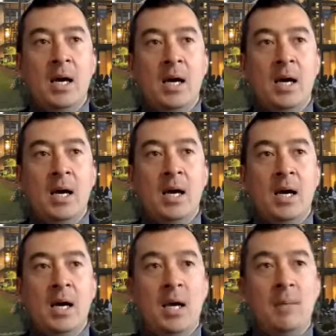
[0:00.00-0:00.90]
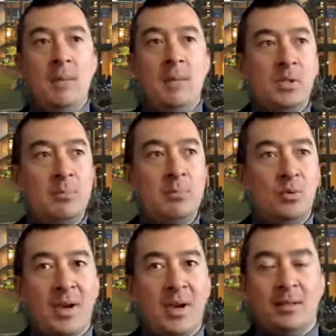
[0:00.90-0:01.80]
factor,
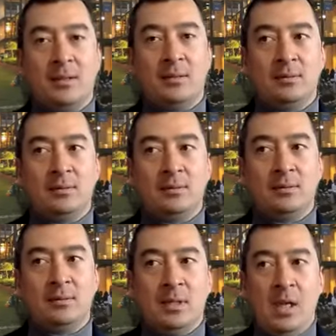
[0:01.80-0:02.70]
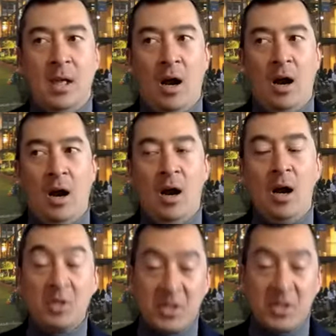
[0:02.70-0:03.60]
I would say personally,
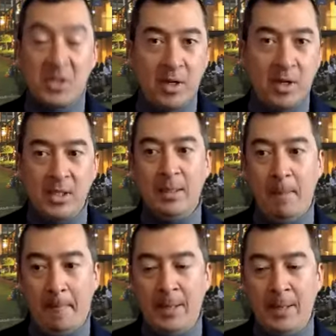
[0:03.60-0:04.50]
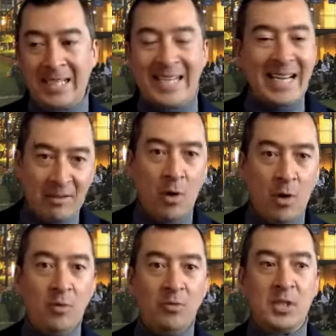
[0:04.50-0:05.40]
getting involved
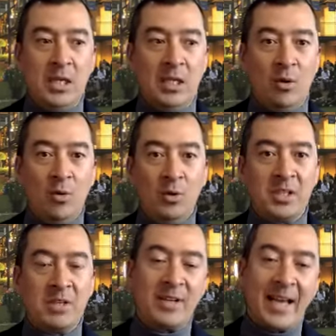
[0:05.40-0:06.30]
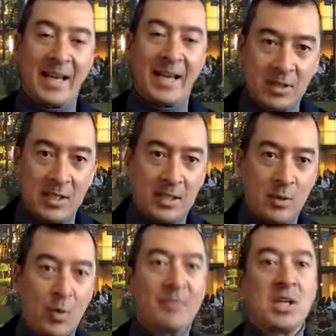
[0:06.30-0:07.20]
in all of the different activities.
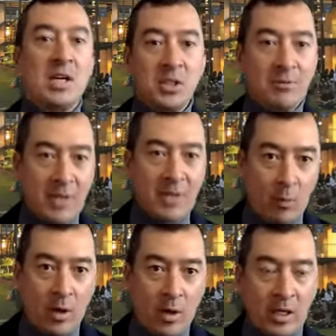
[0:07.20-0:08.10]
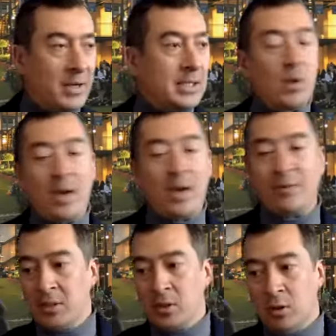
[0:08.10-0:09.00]
We have tons of networking events. We
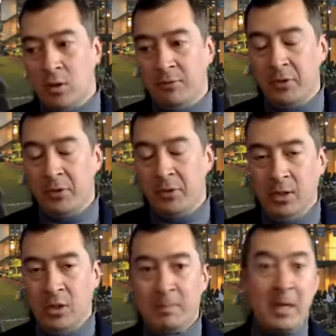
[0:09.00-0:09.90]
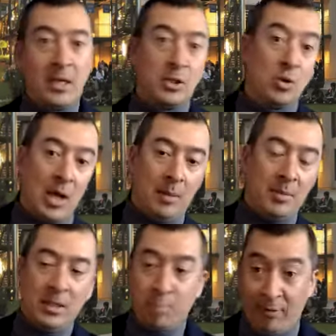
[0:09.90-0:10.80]
have tons of speakers
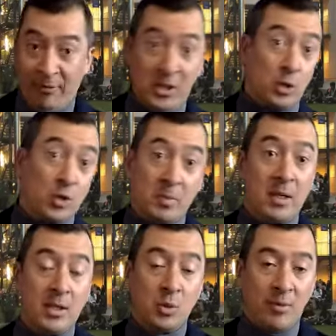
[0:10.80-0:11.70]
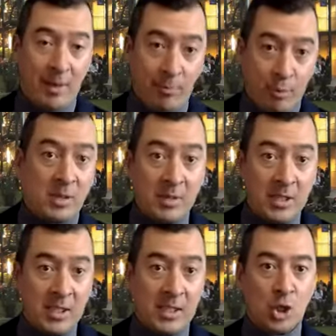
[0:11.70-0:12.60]
who come in, professional speakers with our
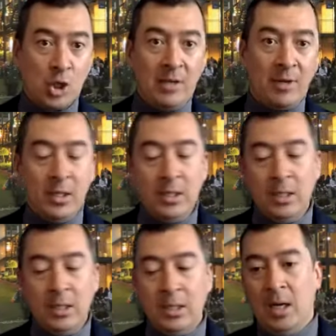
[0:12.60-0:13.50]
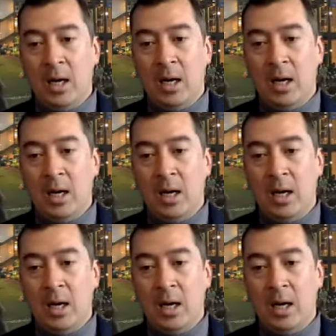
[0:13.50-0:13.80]
proximity in Geneva.